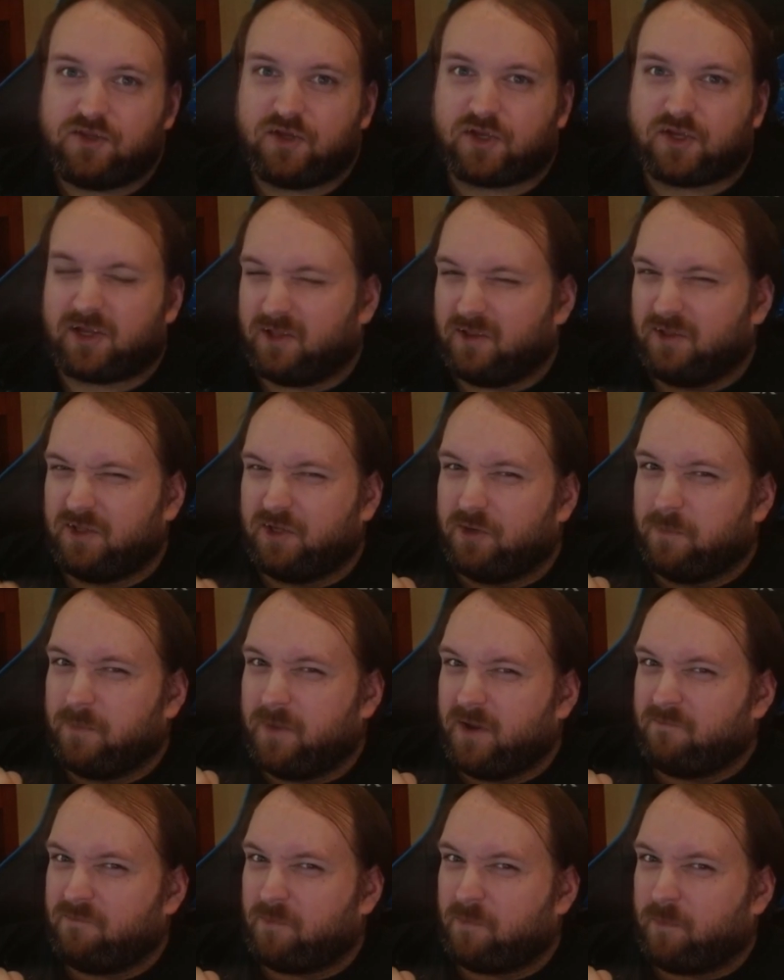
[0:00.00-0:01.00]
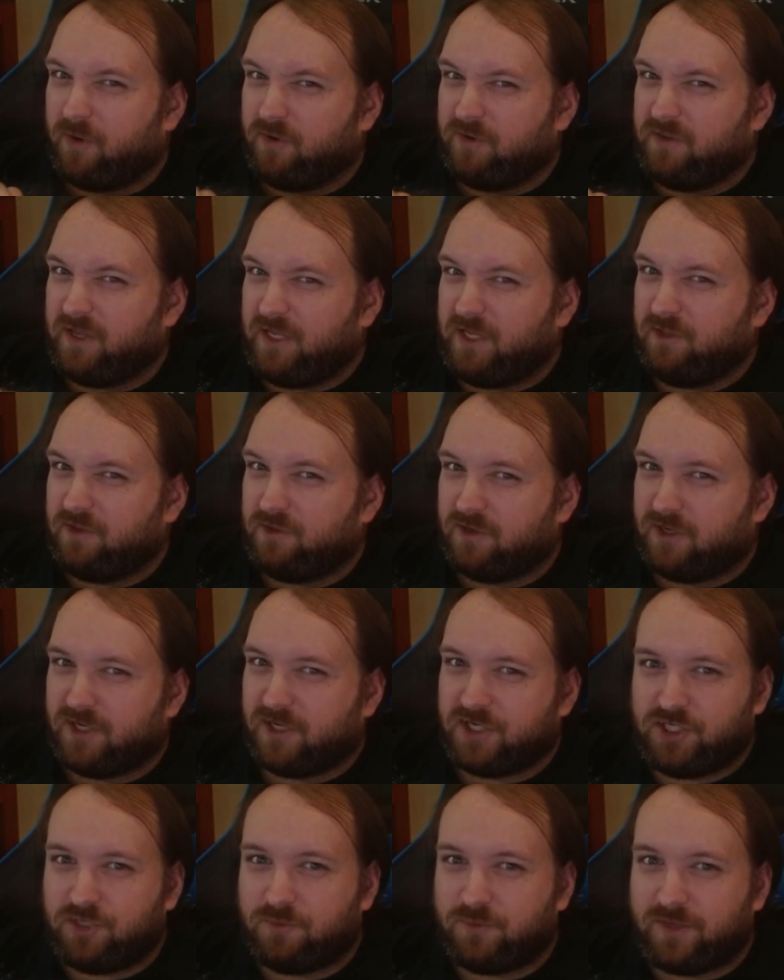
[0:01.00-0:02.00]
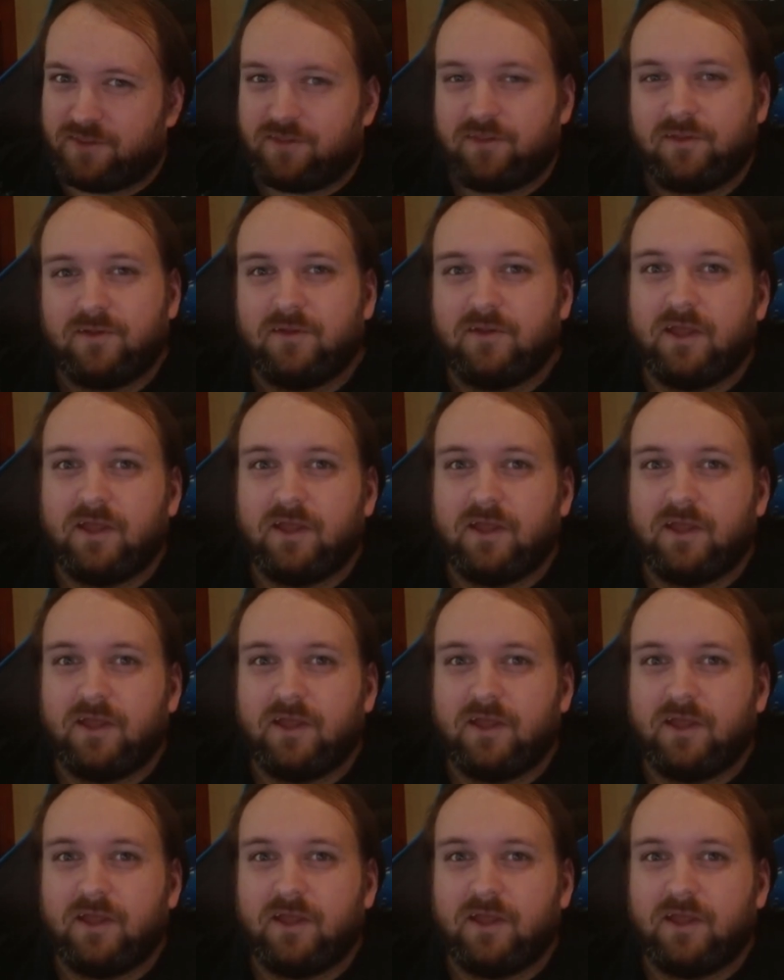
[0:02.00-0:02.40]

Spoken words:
took a little bit of a particular issue with